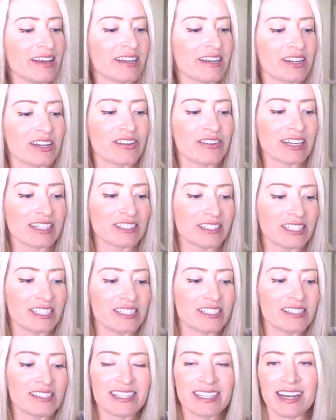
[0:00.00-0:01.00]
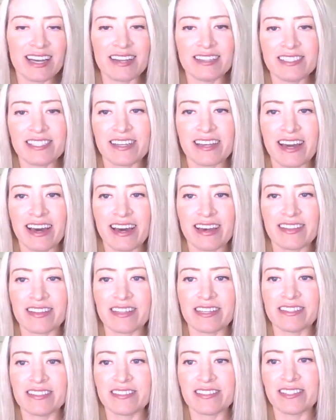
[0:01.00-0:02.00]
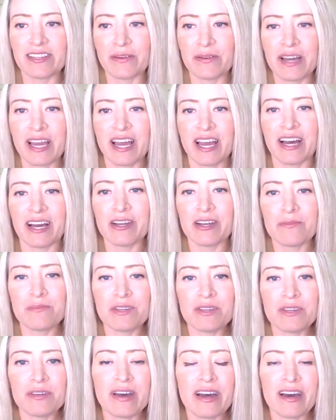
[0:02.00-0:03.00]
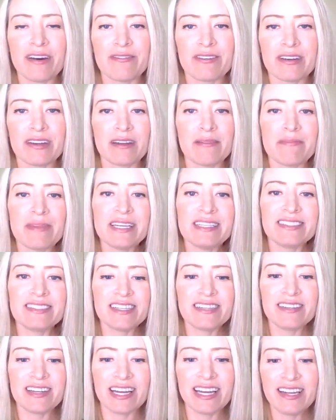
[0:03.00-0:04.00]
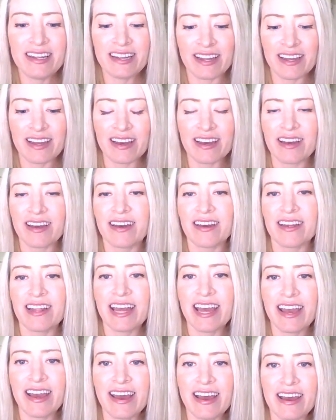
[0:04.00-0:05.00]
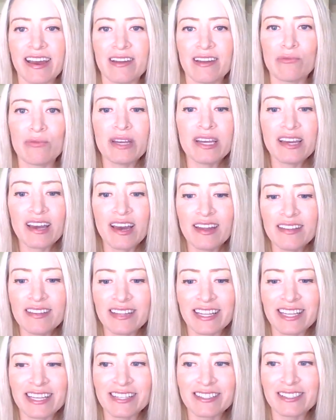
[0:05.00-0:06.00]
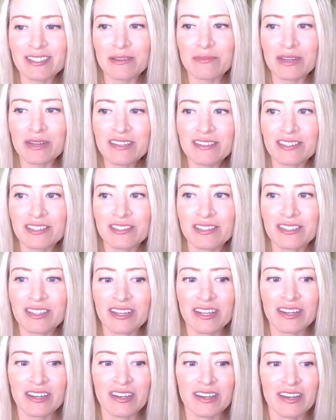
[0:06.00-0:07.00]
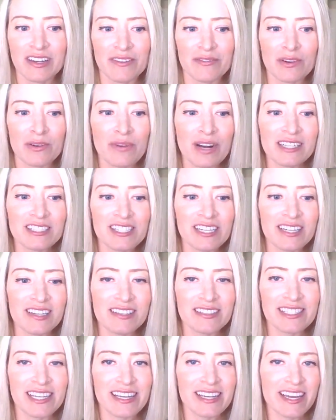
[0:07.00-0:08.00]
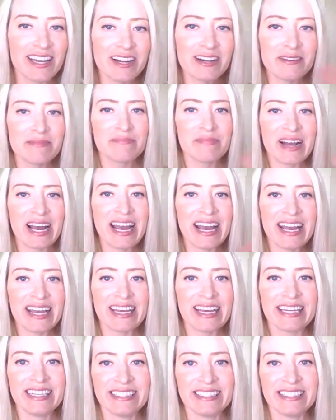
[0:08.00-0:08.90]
congratulations again to Kathleen. So I hope that you have an amazing night and weekend. Thank you so much for watching. Take care. Bye.